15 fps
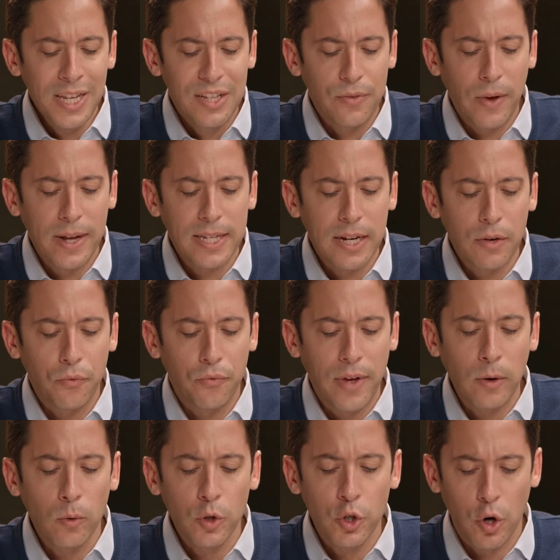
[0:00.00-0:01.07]
is facing
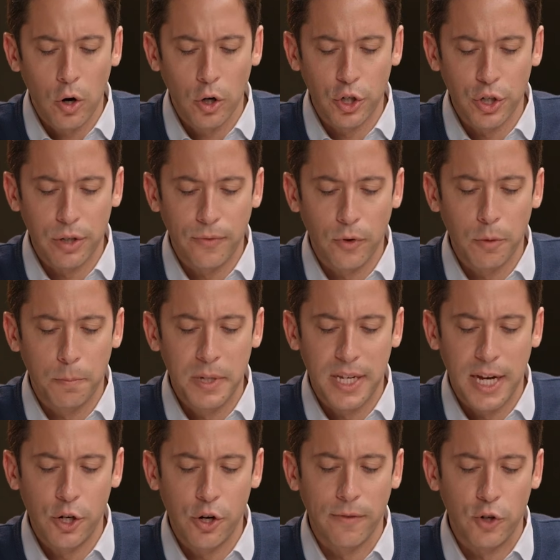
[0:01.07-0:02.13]
federal charges for the
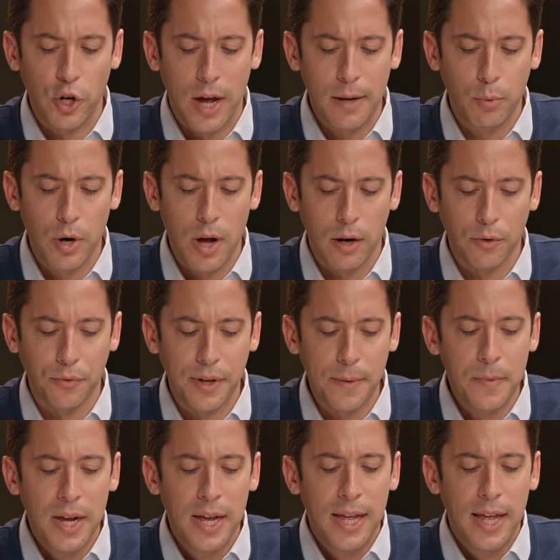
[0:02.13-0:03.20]
possession of child
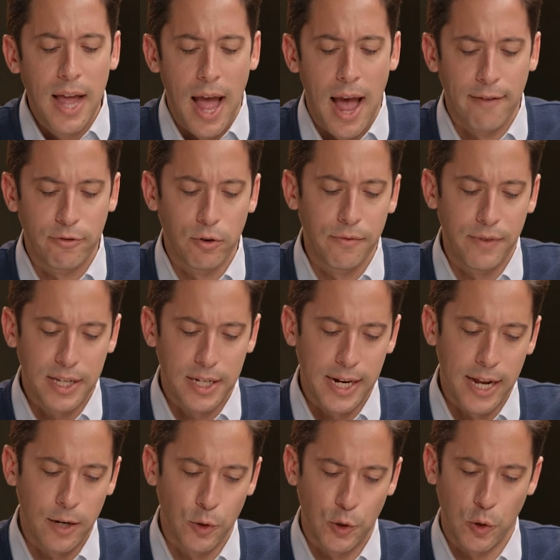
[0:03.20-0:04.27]
pornography after
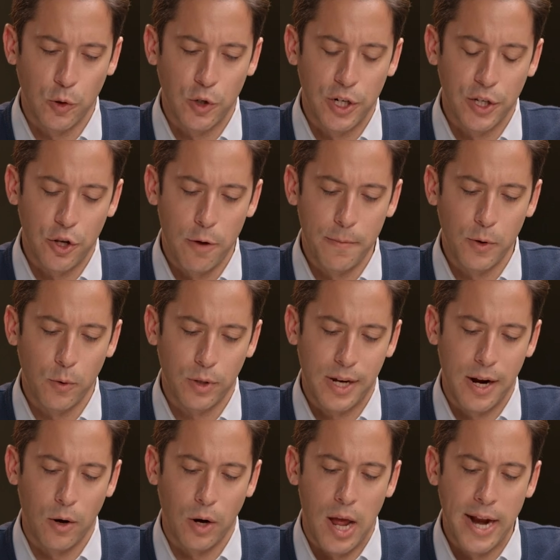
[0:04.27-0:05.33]
investigators searched his home in North
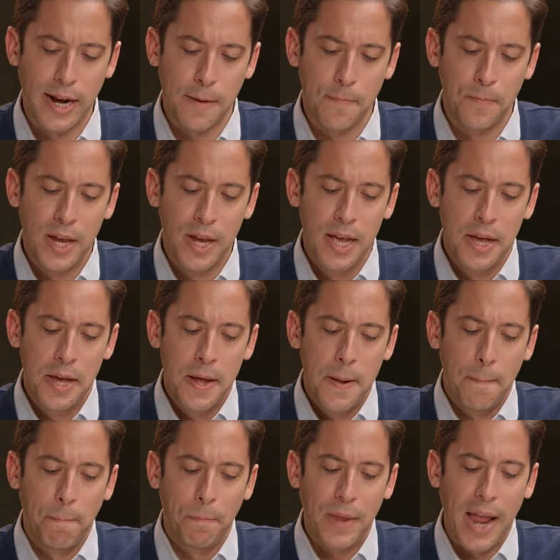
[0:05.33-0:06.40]
Carolina.
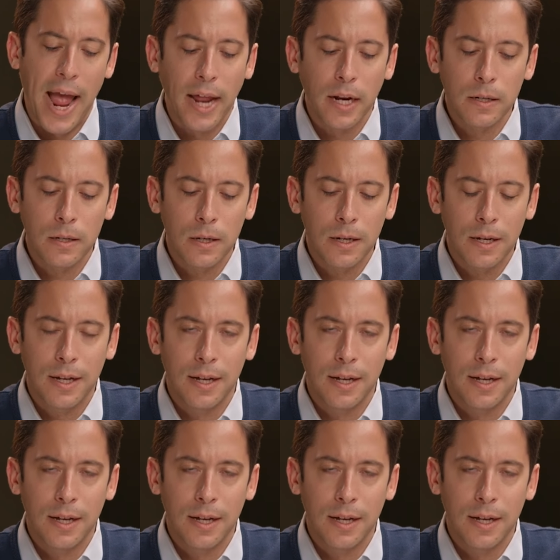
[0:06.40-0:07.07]
And